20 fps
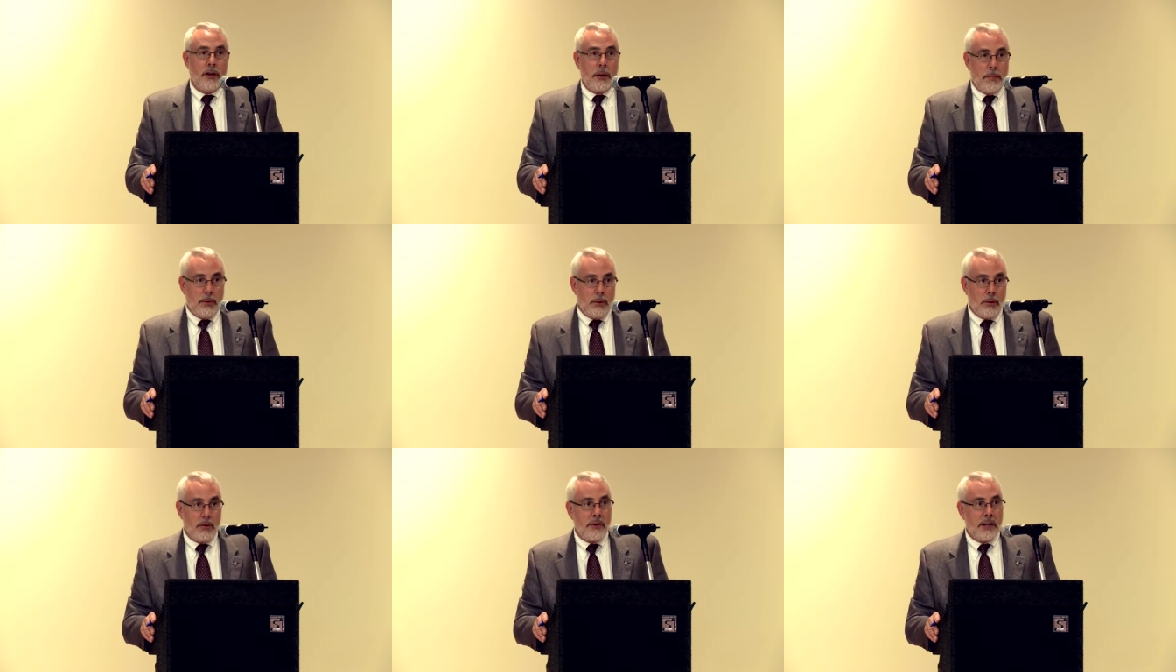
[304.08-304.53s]
to
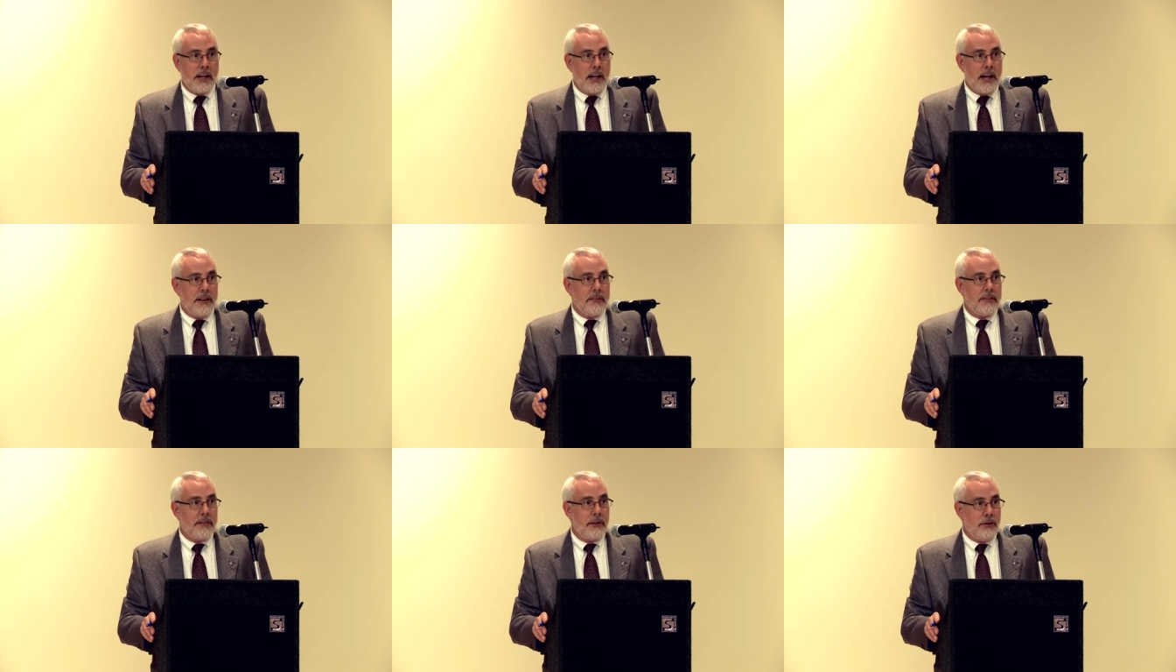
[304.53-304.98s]
uphold the
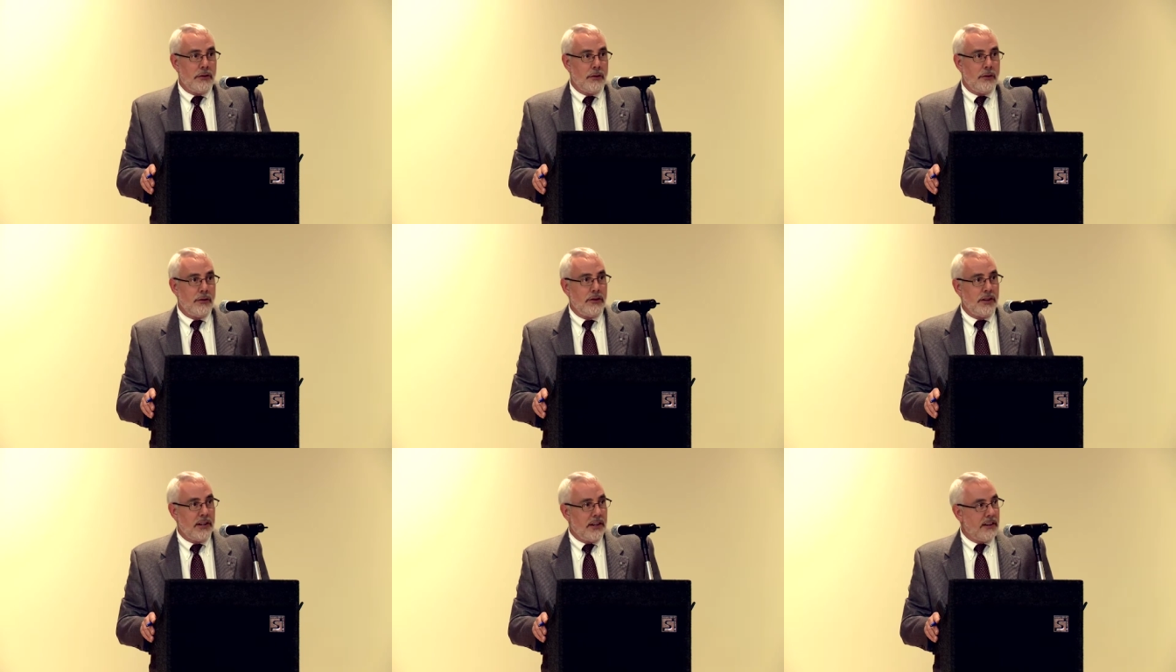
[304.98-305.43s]

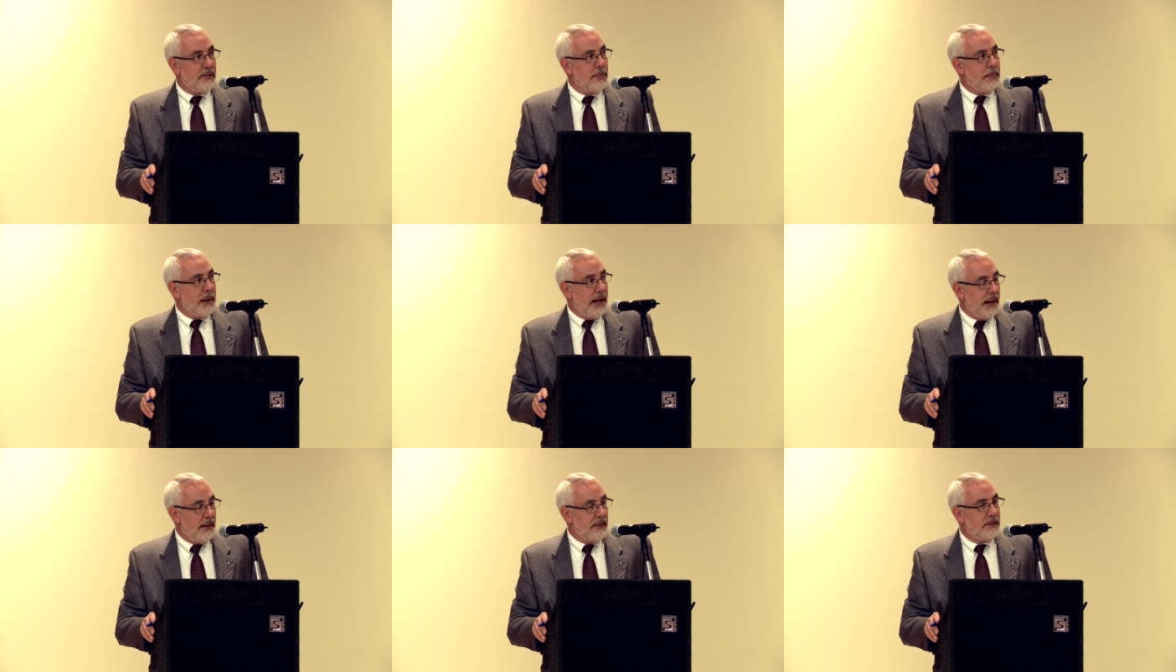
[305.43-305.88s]
Constitution and its
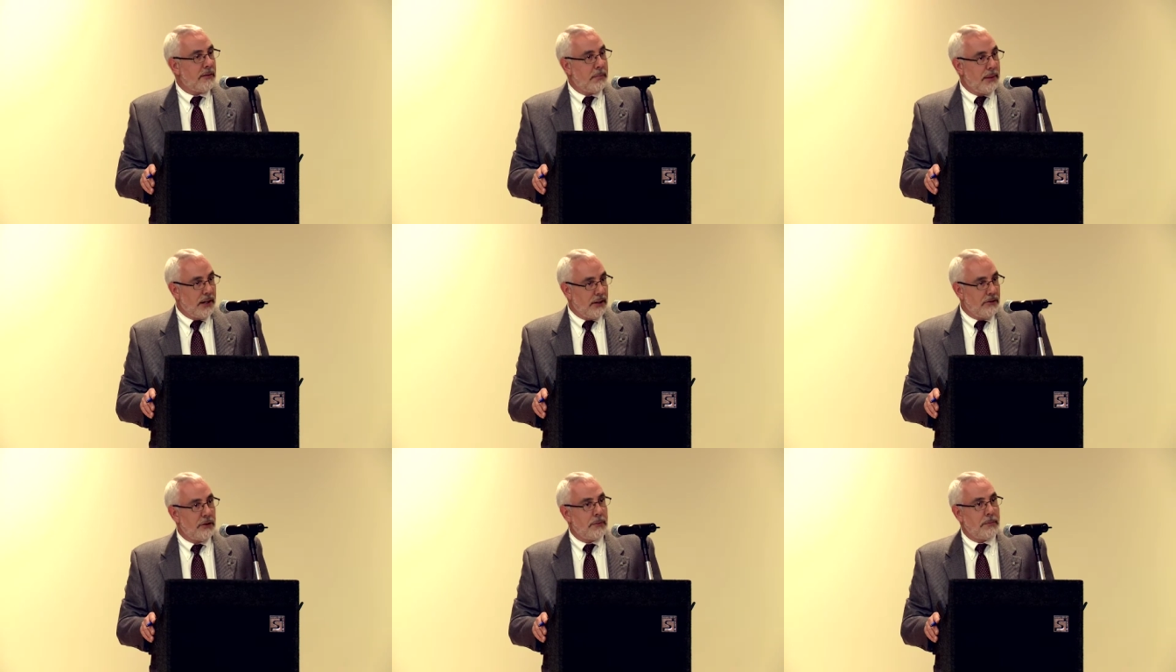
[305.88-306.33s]
balanced
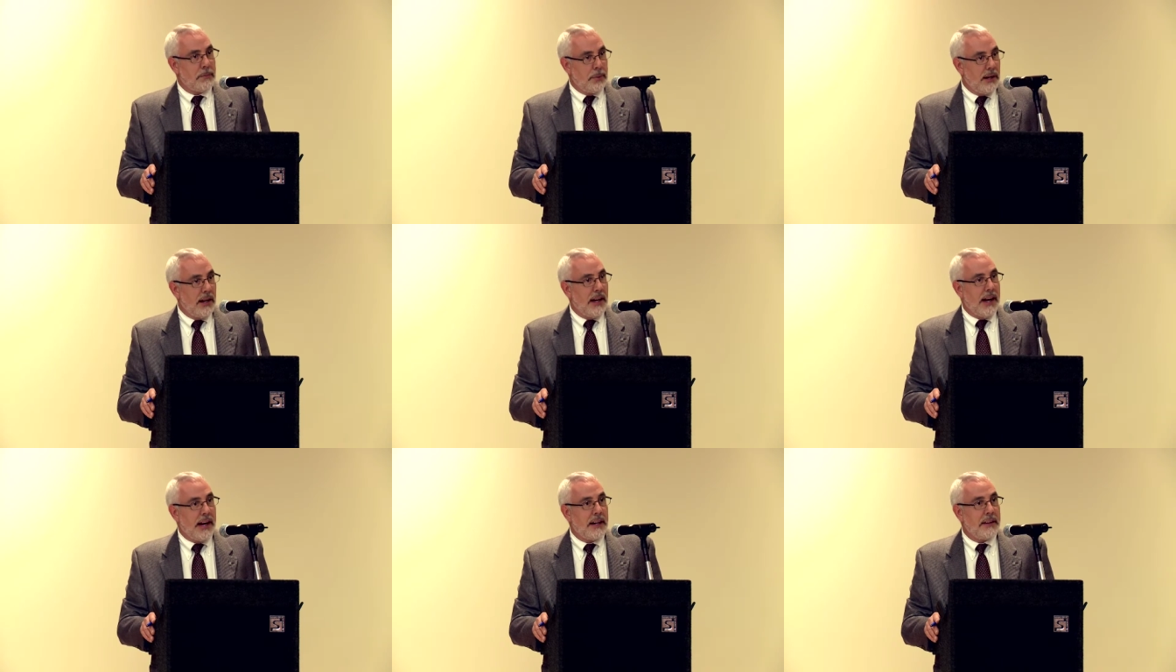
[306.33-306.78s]
budget
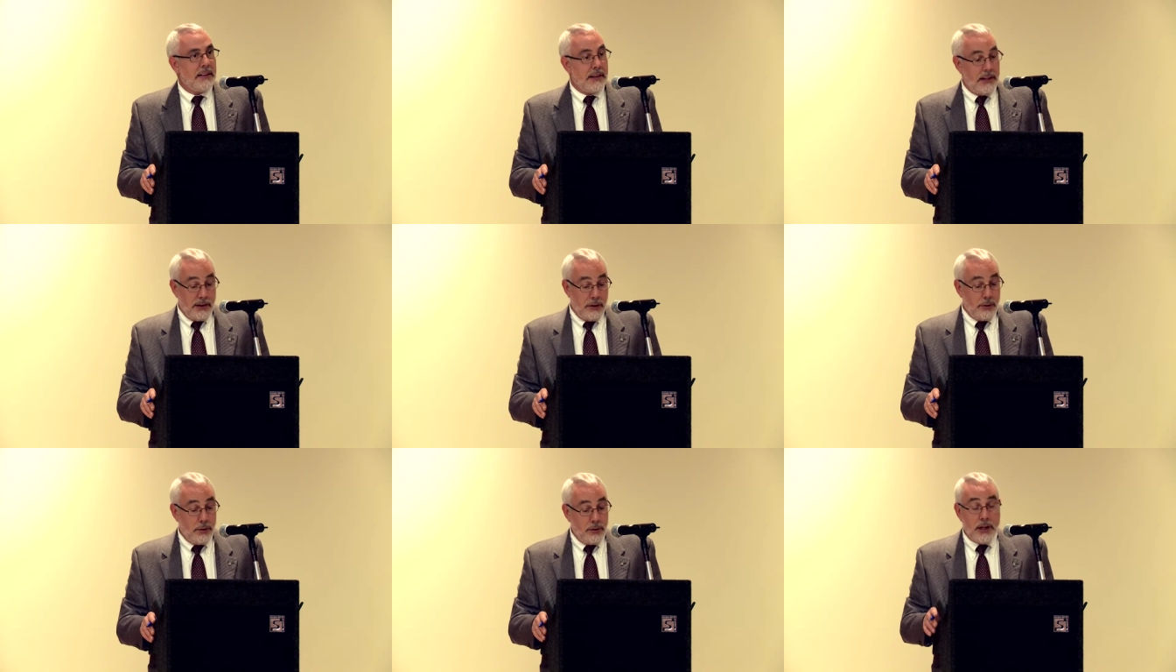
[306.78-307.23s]
plank,
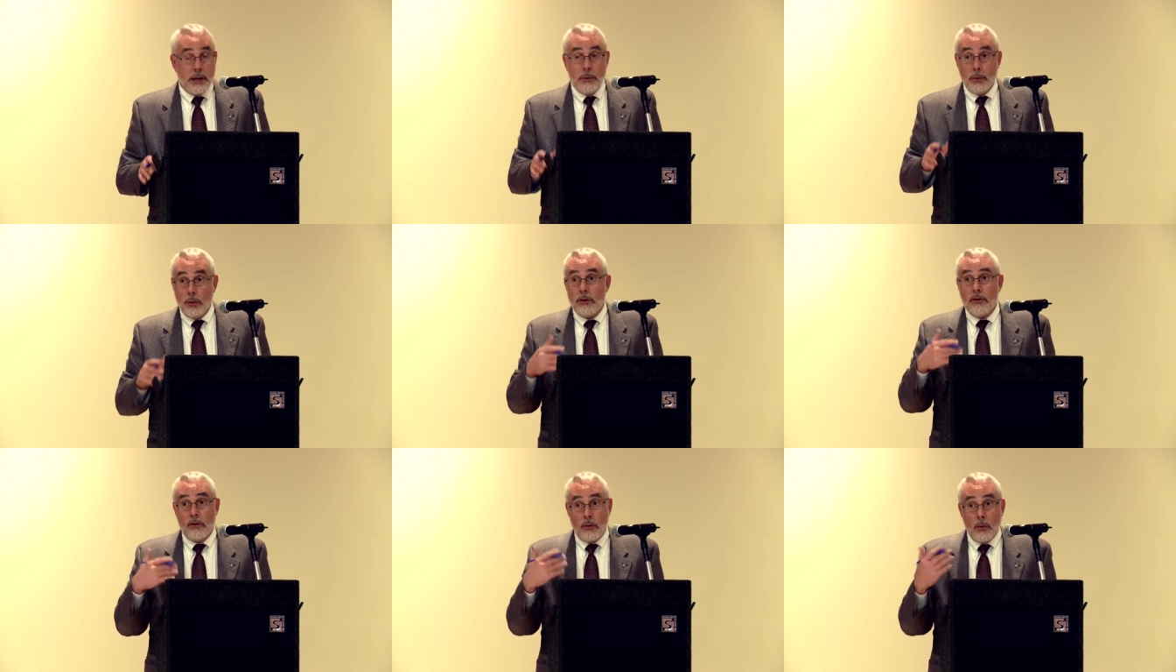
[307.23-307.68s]
they knew they
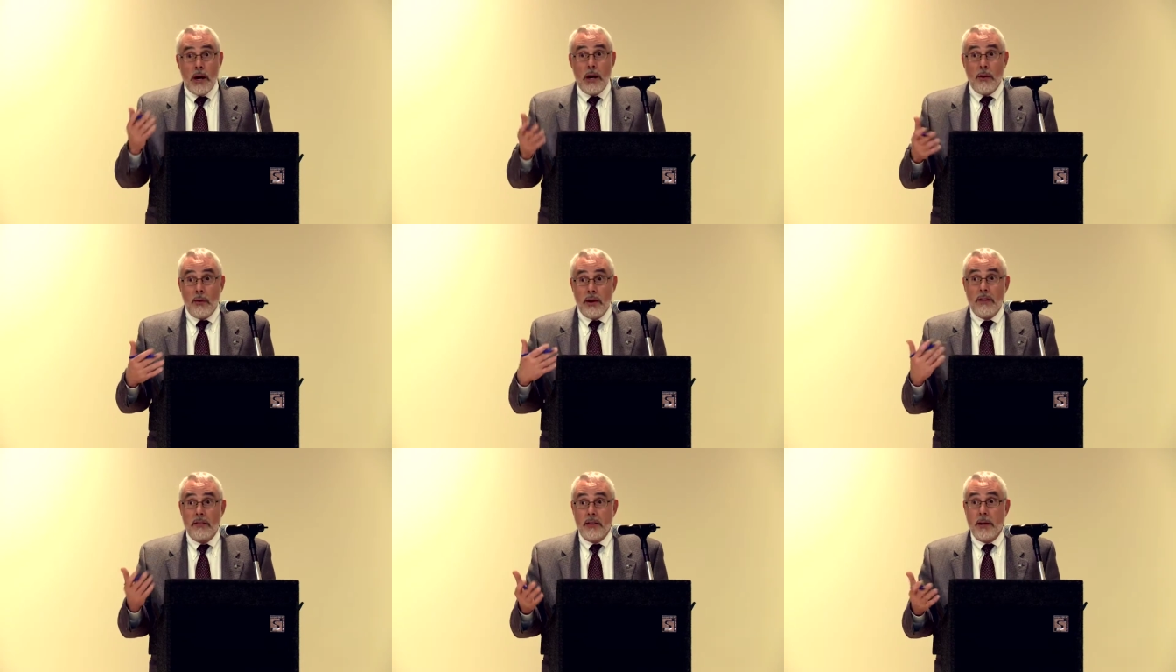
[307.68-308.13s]
were
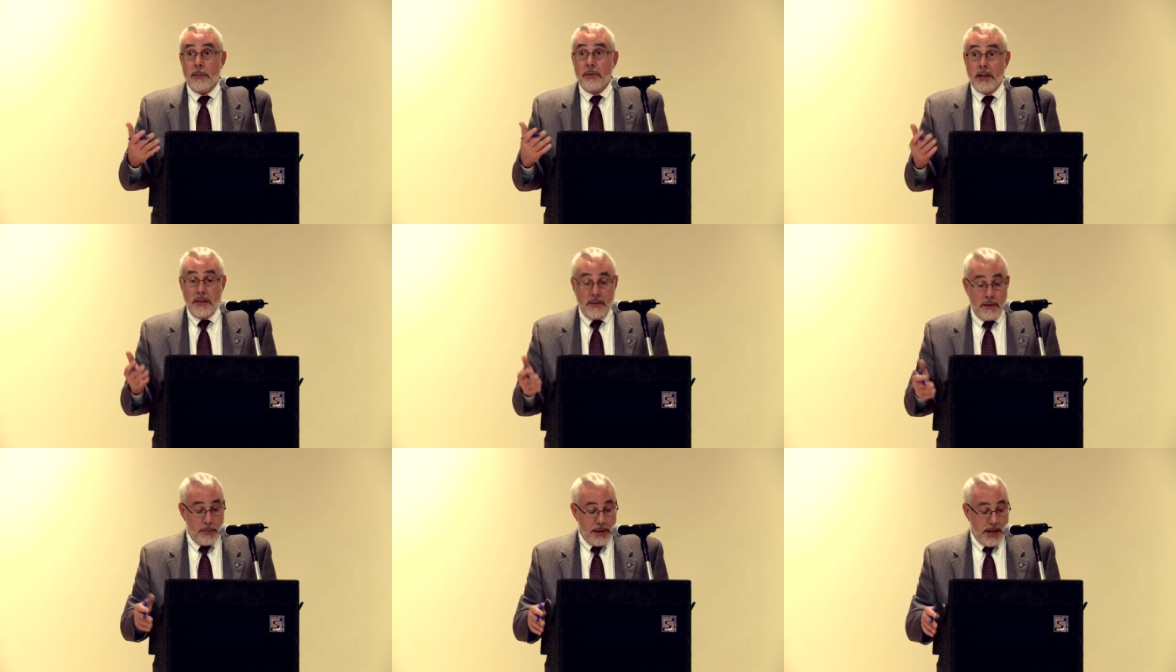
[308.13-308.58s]
swearing
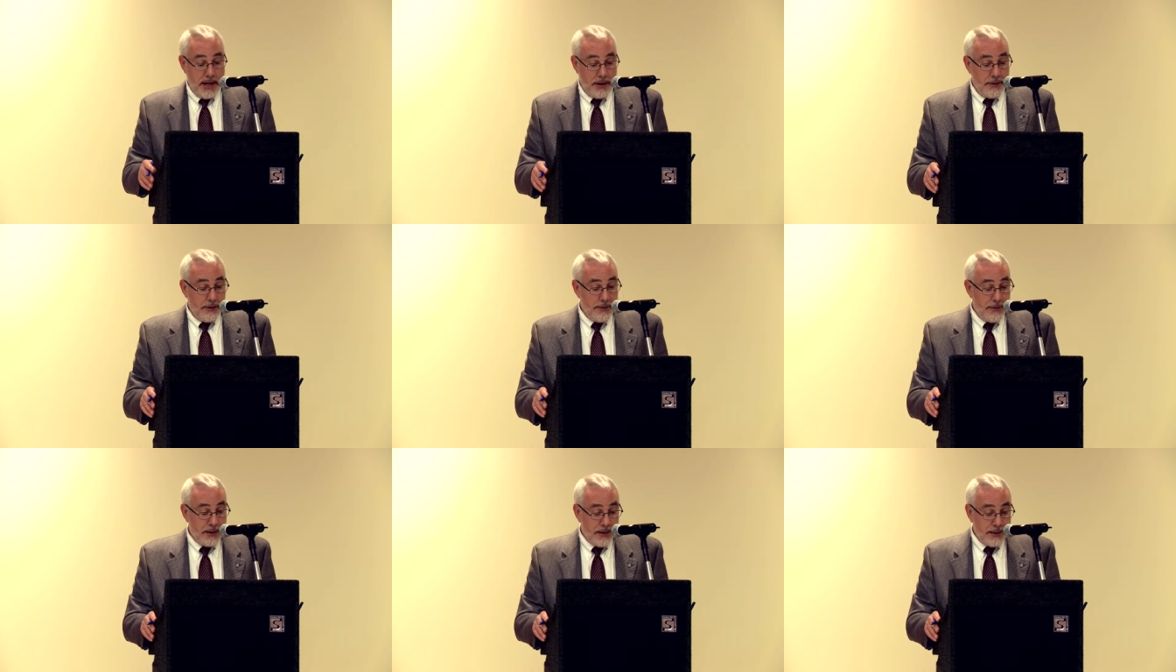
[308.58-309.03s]
something that
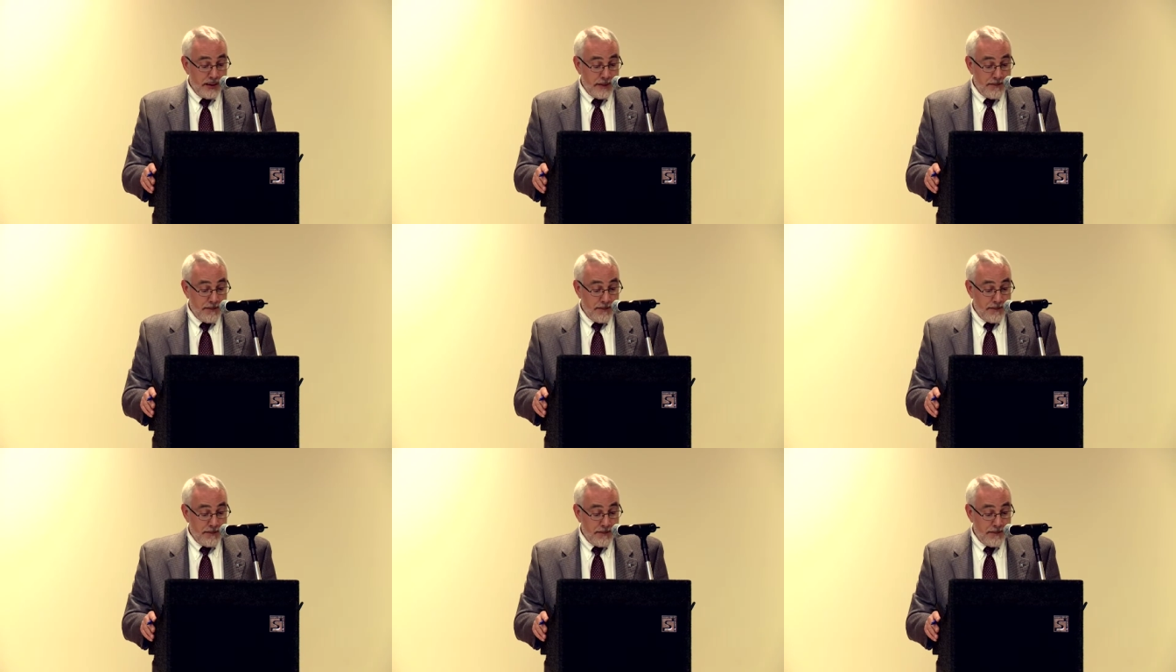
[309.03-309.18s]
mattered.